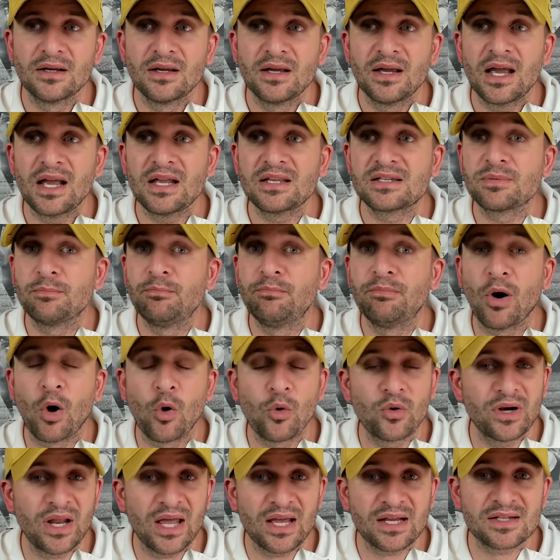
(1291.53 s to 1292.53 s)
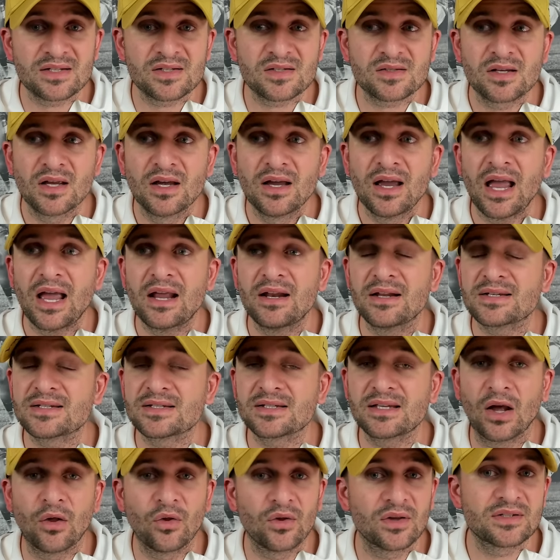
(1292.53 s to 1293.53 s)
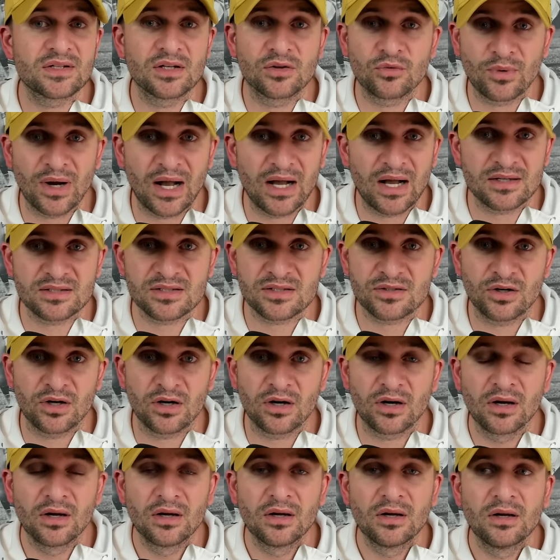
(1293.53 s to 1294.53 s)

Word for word: It's Bo Nix and a skeleton roster